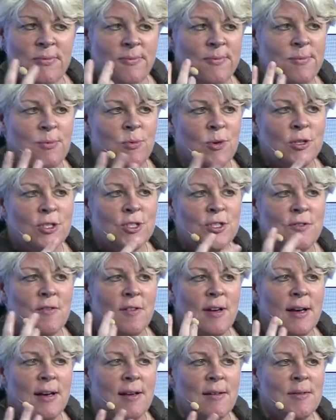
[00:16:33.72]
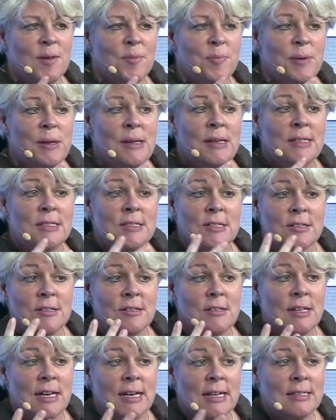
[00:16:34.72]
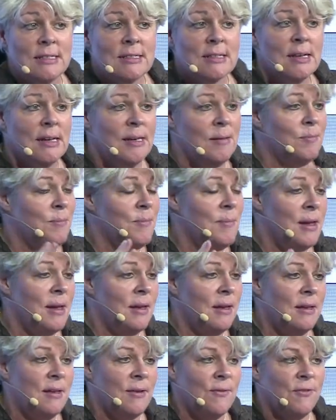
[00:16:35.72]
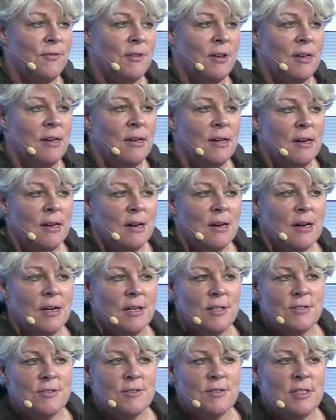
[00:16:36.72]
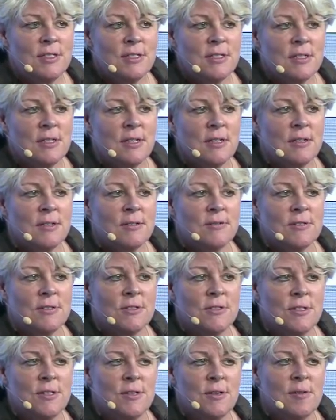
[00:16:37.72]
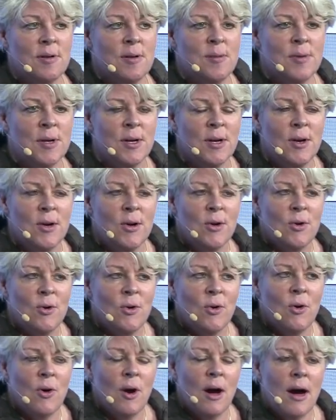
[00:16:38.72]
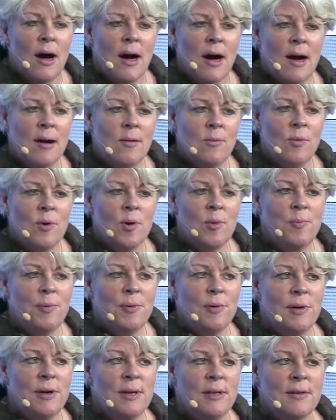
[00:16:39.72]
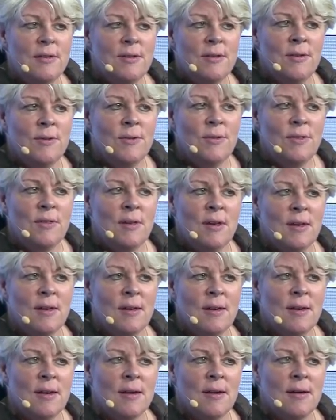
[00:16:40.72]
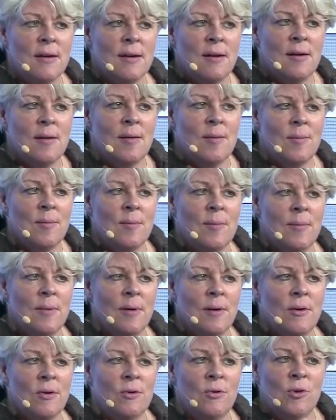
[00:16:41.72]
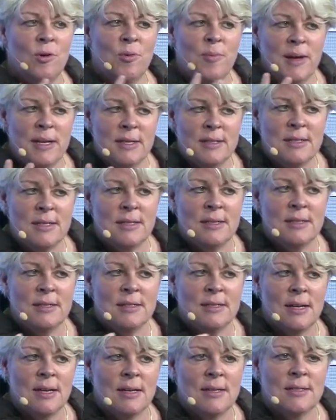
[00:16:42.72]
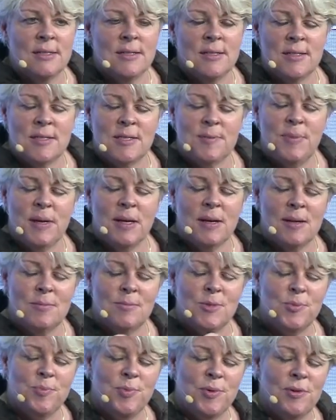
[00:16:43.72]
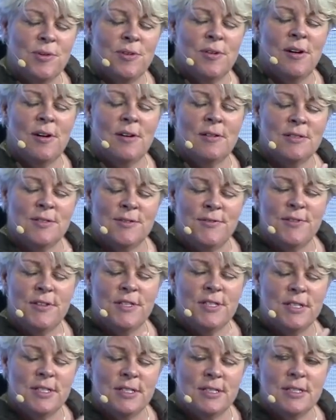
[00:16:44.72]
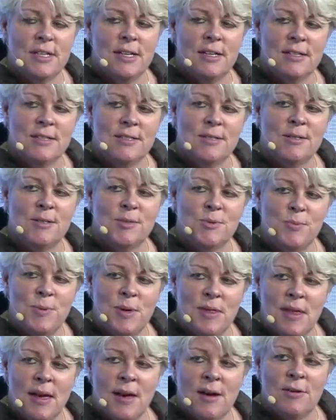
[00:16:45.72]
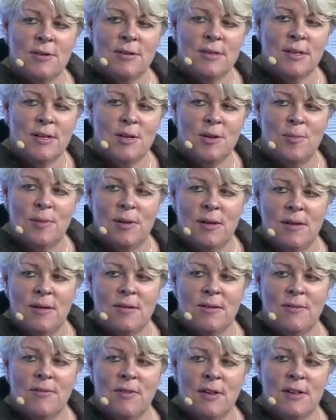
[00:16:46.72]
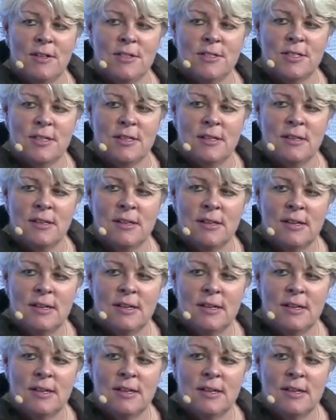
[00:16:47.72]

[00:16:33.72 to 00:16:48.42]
wash around the political landscape, many different countries across Europe. At what point do you think augmented intelligence becomes pure artificial intelligence without human intervention?